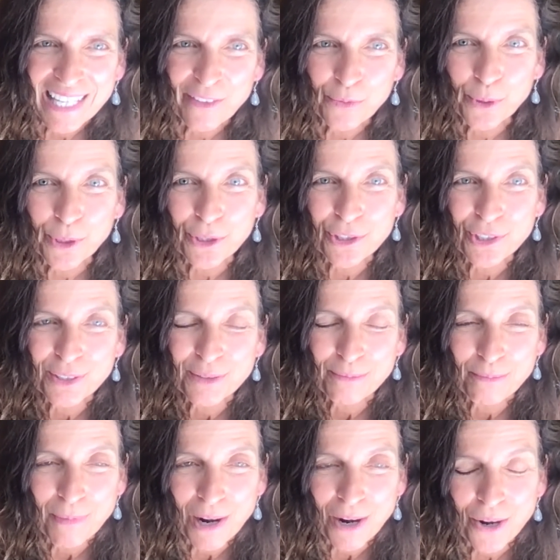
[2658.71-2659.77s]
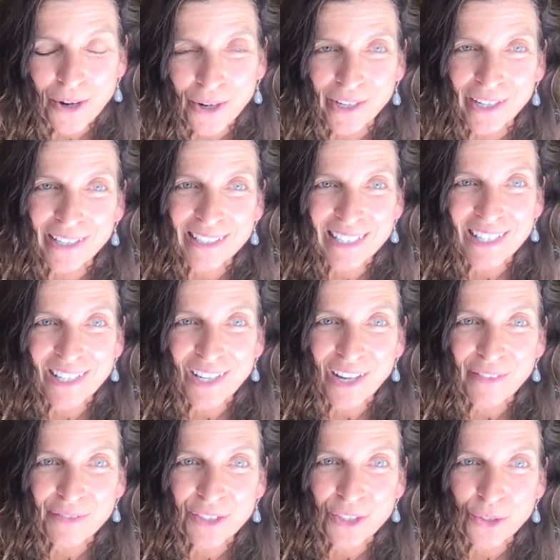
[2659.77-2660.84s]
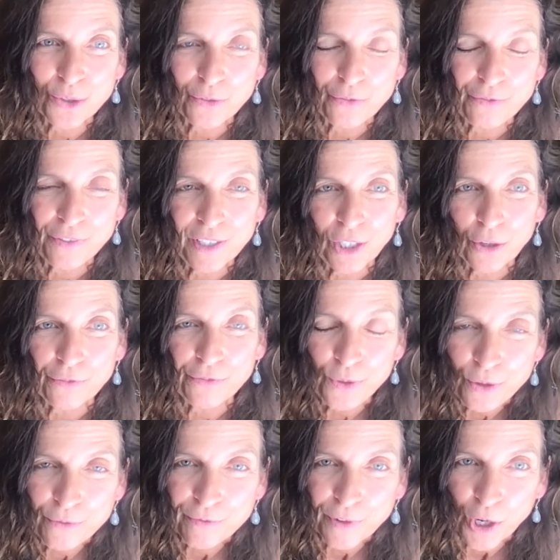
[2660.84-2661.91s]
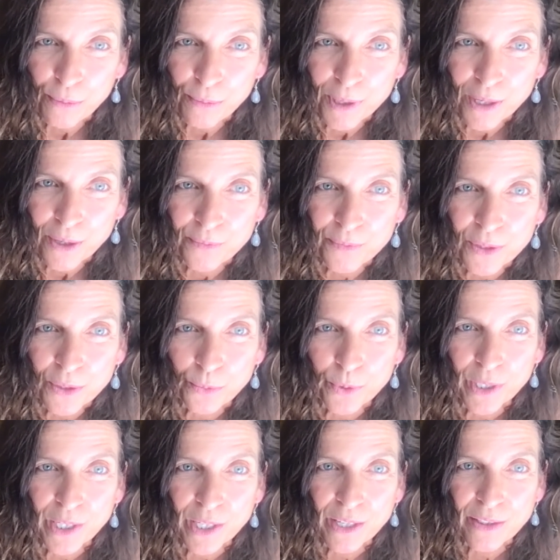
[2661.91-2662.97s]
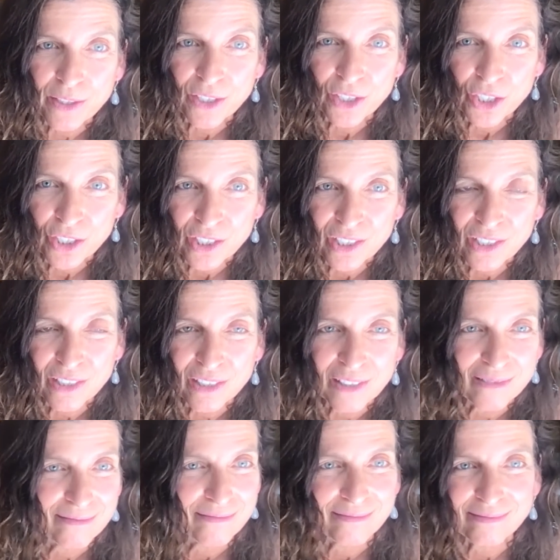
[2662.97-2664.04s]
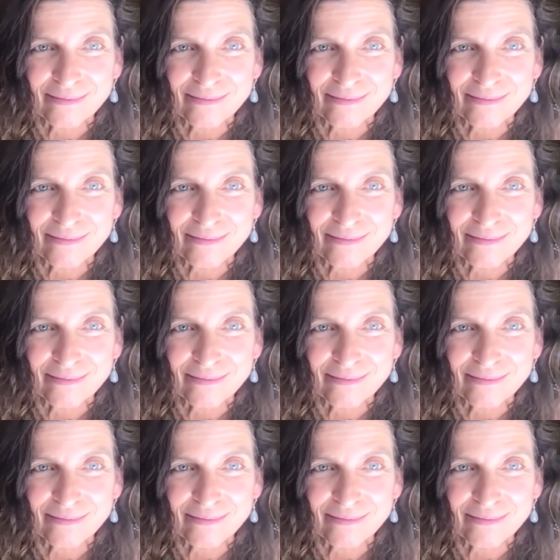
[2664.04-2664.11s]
if we're smart enough to fill our food environment with good,